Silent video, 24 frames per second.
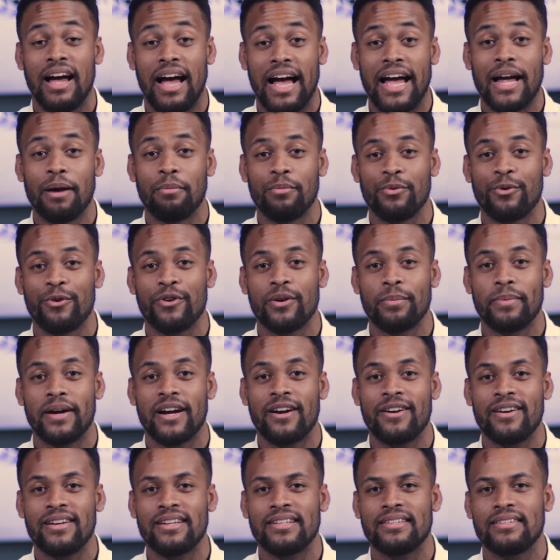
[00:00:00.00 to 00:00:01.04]
I am Rory
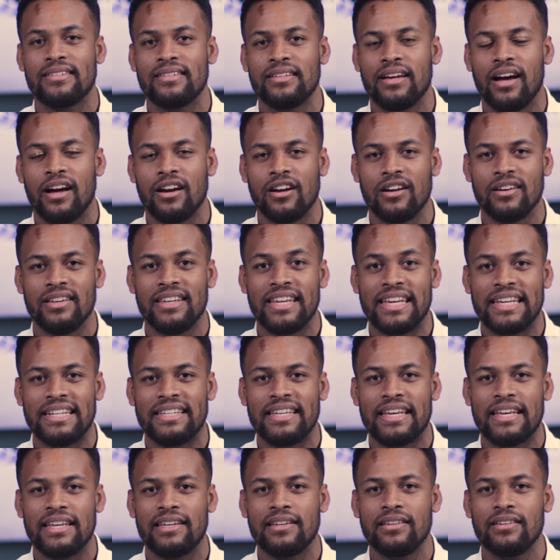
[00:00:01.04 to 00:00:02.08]
Barrett, and on day
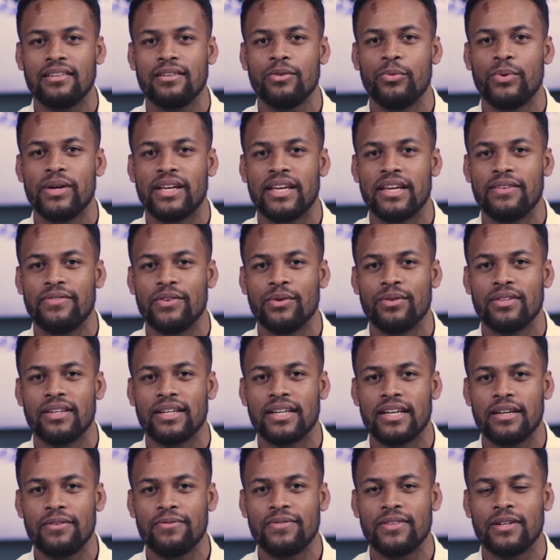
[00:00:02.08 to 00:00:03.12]
10, we give you the
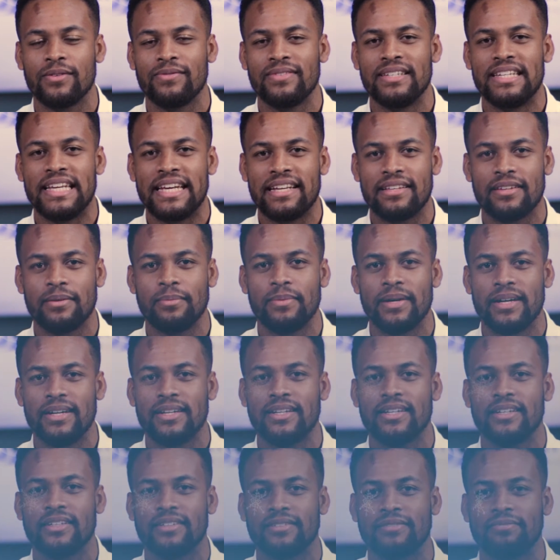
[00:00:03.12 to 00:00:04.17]
gift of data
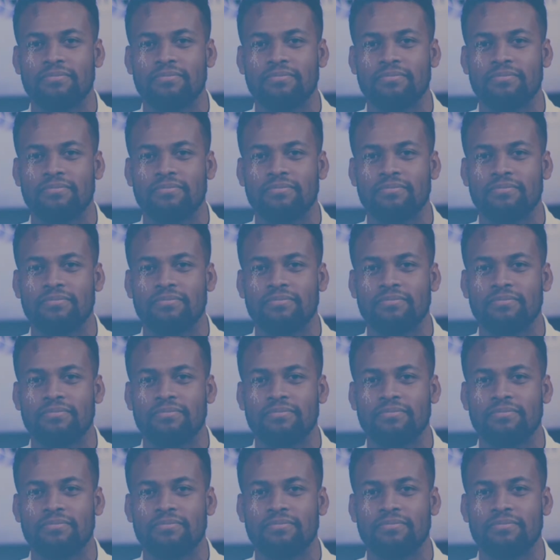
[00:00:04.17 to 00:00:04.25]
mining.